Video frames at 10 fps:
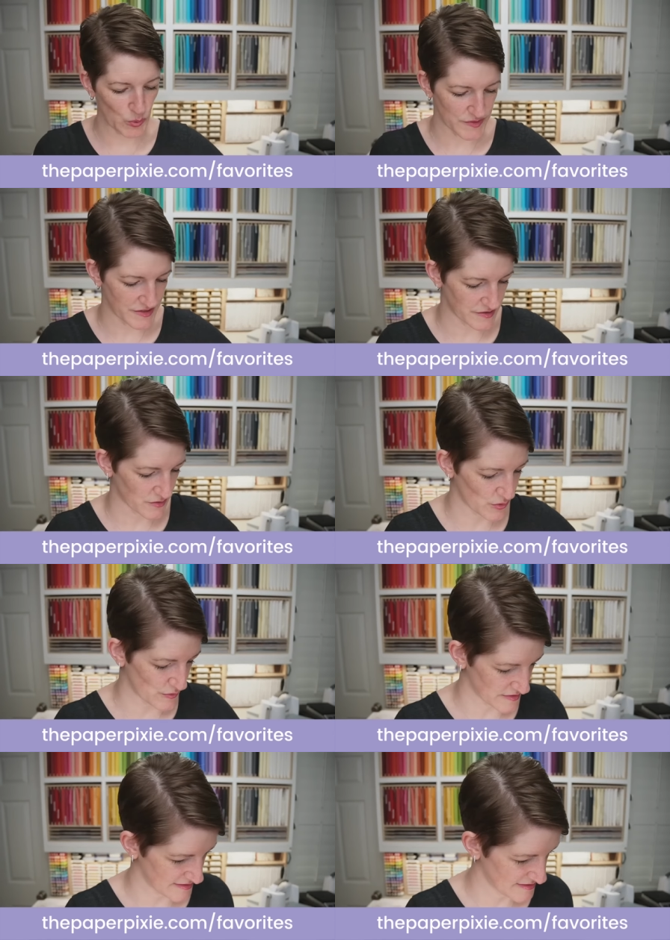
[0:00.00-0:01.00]
bolts and
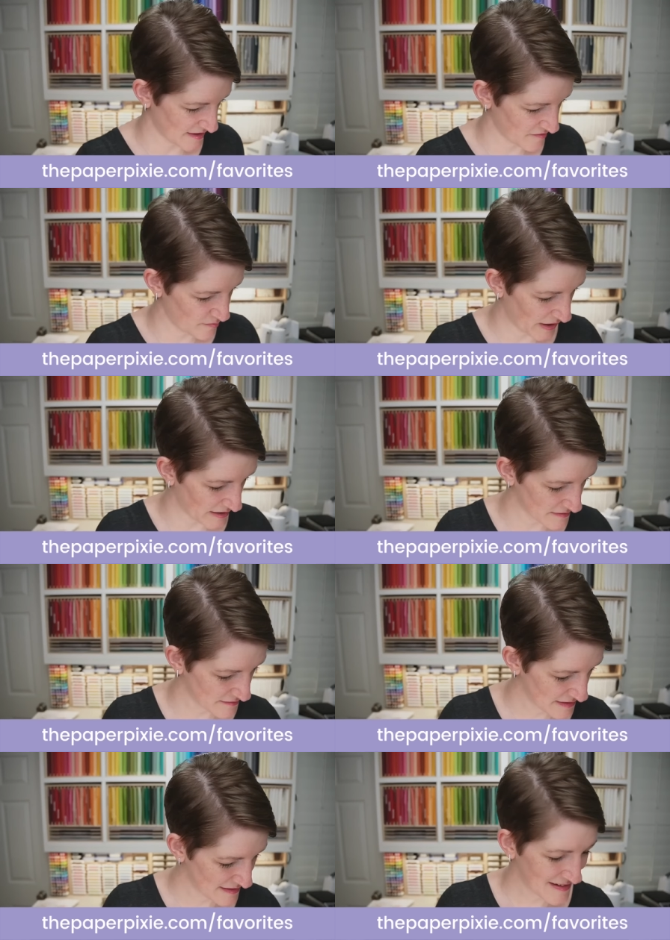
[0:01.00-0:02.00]
screws and stuff, but
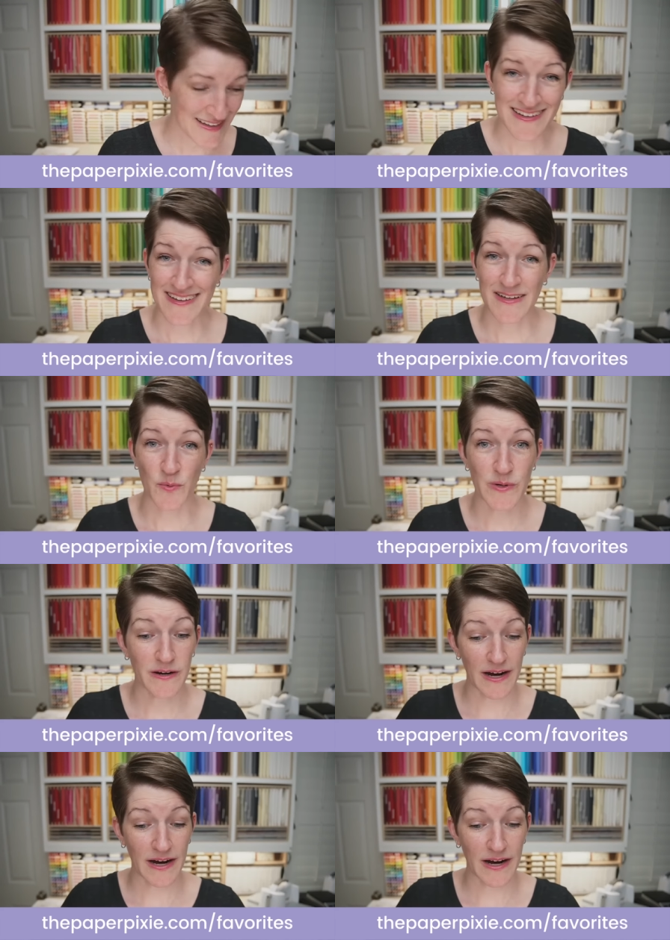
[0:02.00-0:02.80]
we